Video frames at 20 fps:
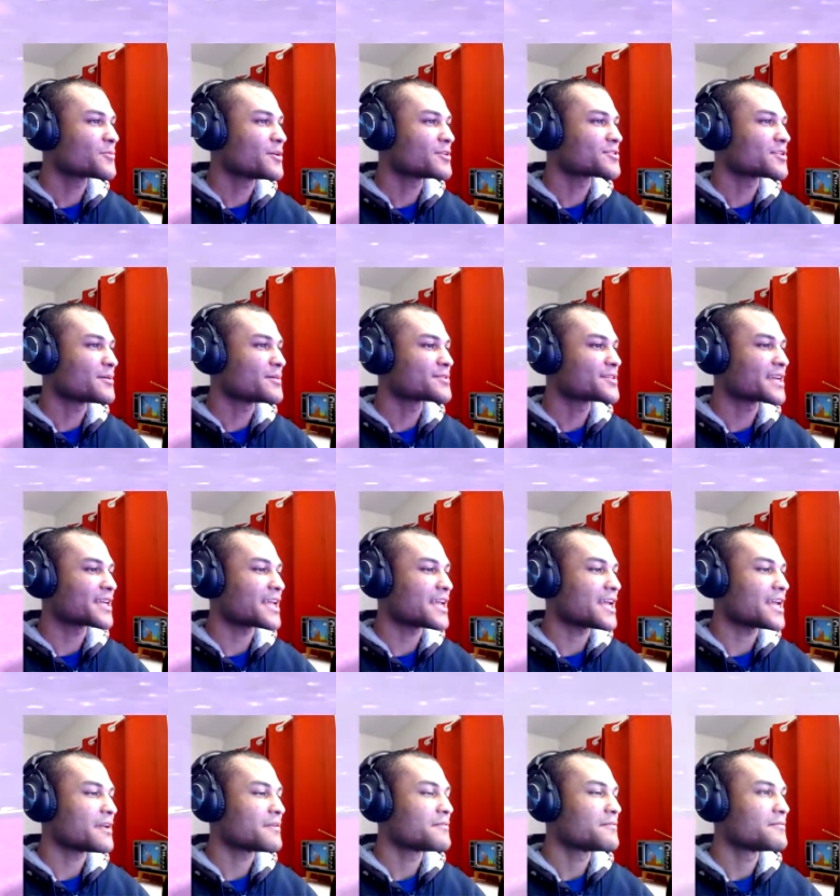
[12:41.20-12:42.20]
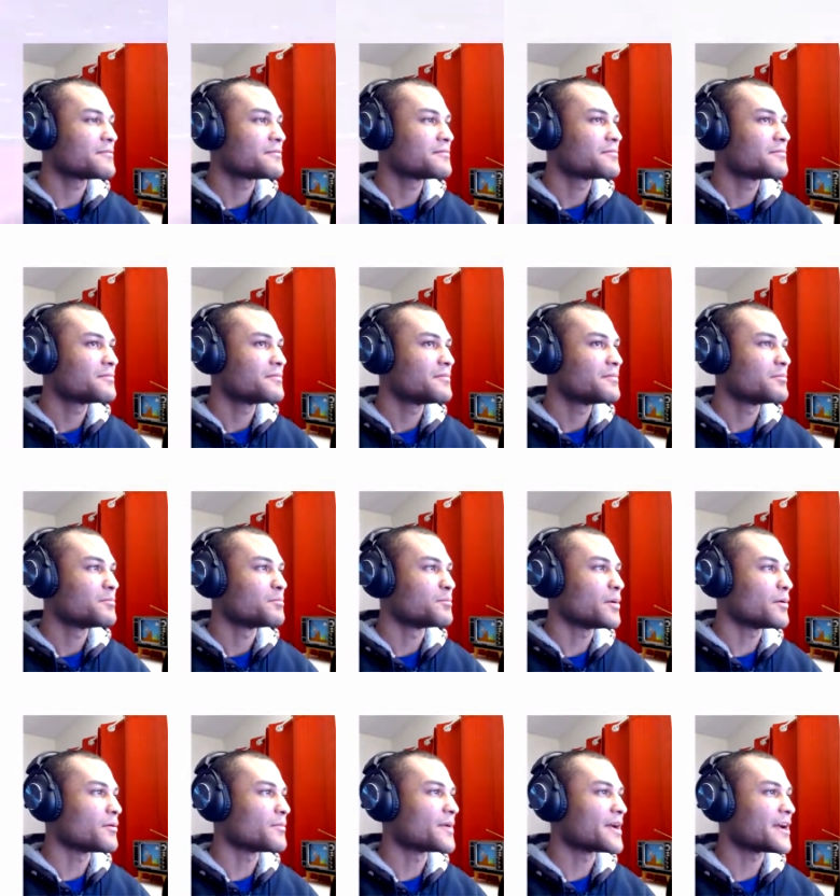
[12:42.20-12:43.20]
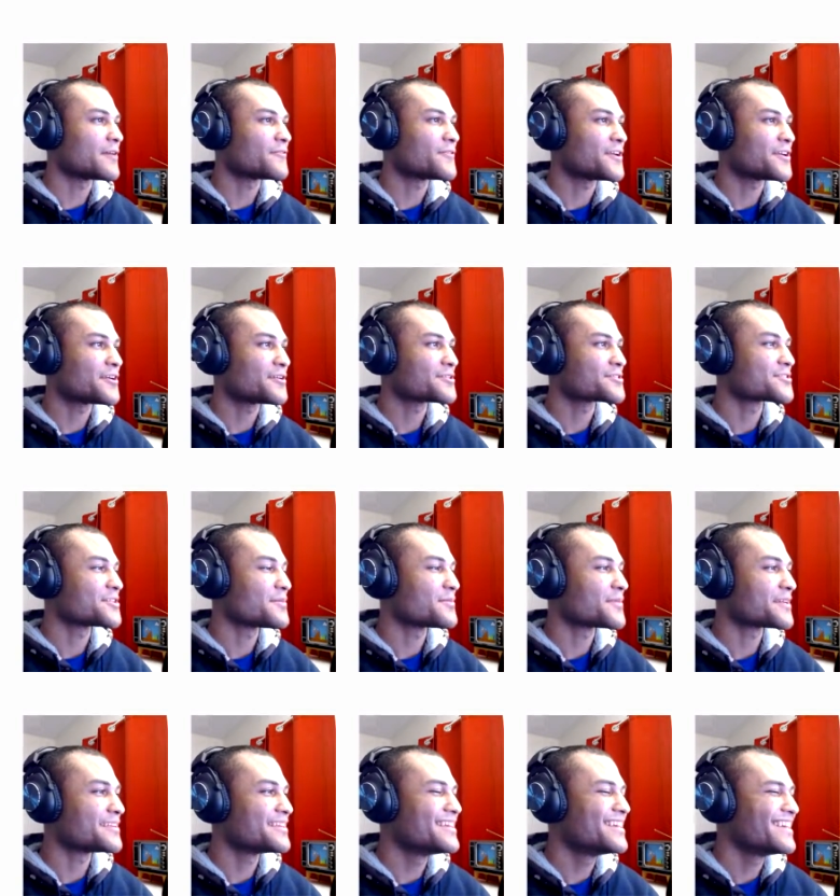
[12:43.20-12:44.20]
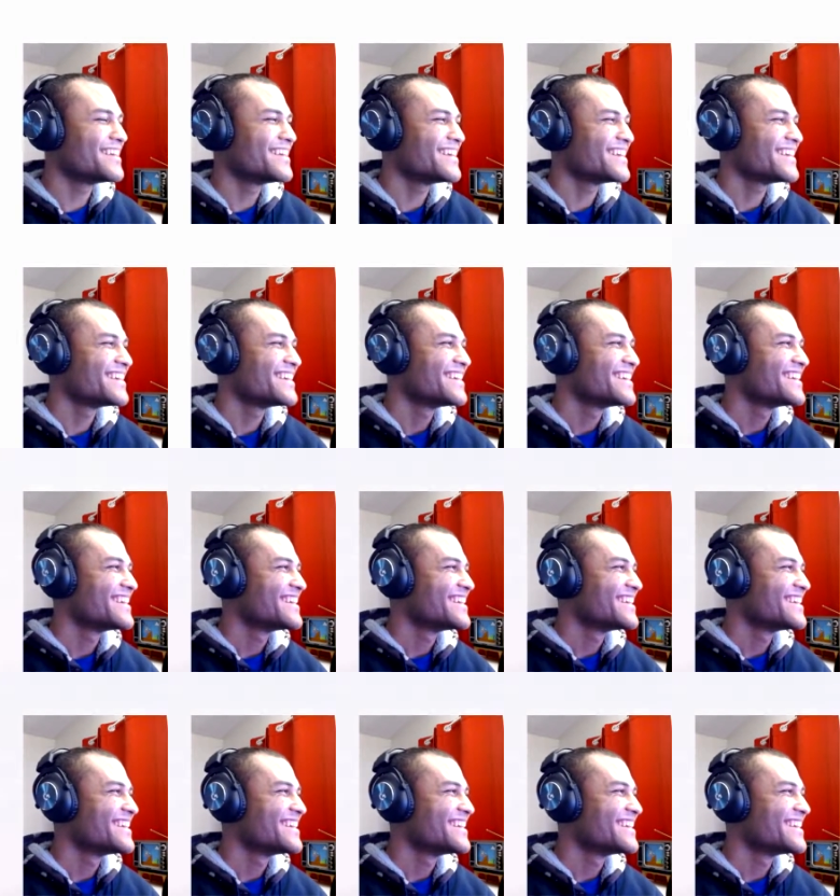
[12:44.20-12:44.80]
I feel like this world's almost like a bubble bath here or something.